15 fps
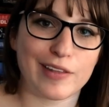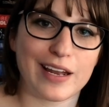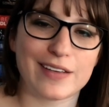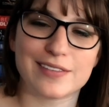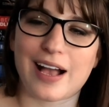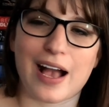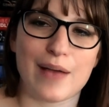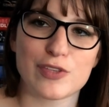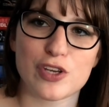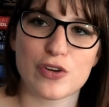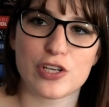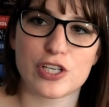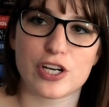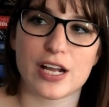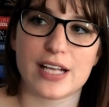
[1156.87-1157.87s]
I was like, I'm just gonna
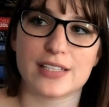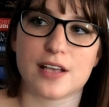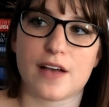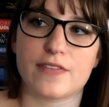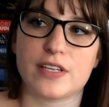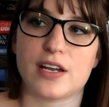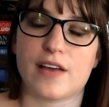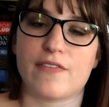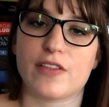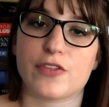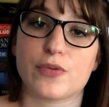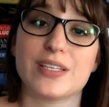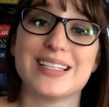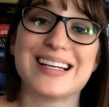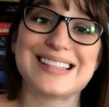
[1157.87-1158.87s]
return it and soft DNF it. The
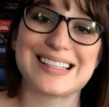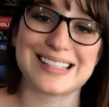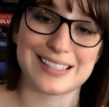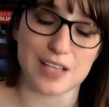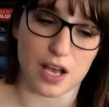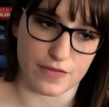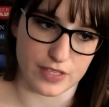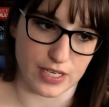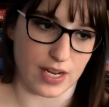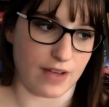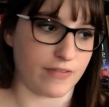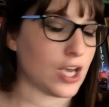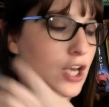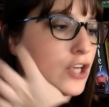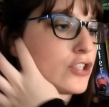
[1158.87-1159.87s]
reason it's a soft DNF.
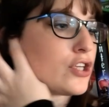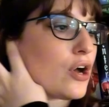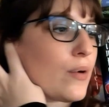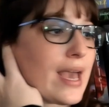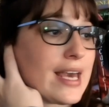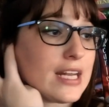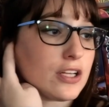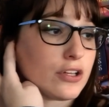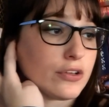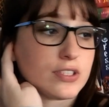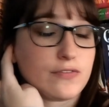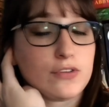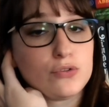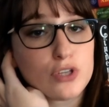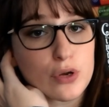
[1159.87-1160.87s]
So Anna Kloots,
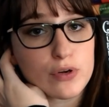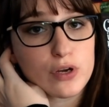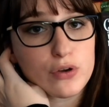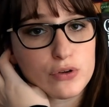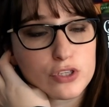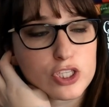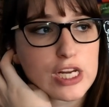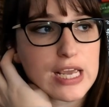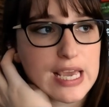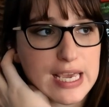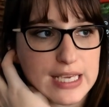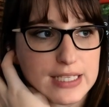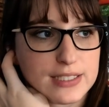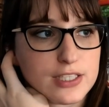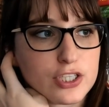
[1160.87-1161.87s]
if you don't know who she
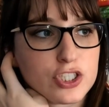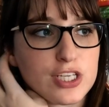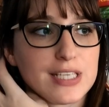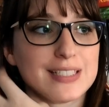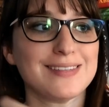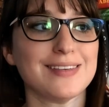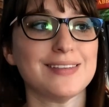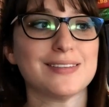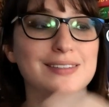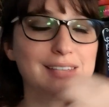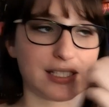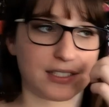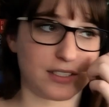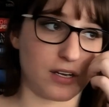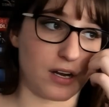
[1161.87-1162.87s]
is, she's the
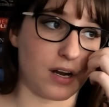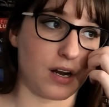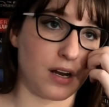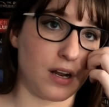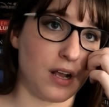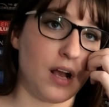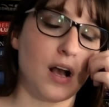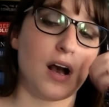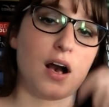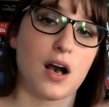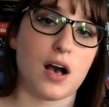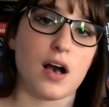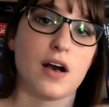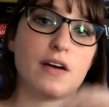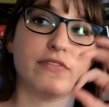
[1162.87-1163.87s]
sister
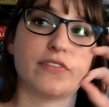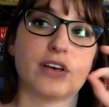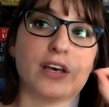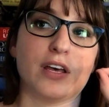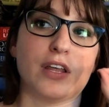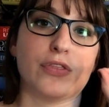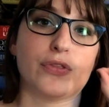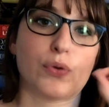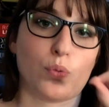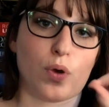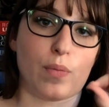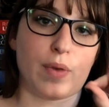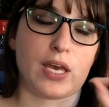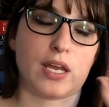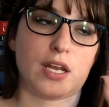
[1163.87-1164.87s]
of the
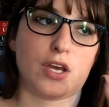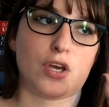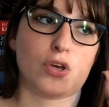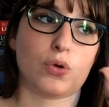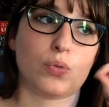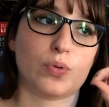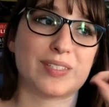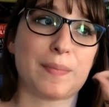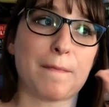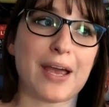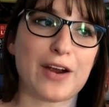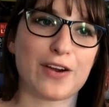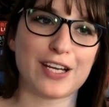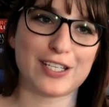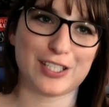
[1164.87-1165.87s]
woman who was
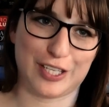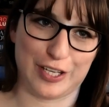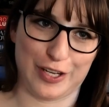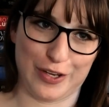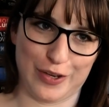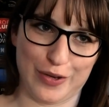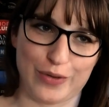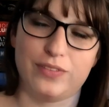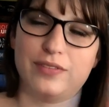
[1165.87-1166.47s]
married to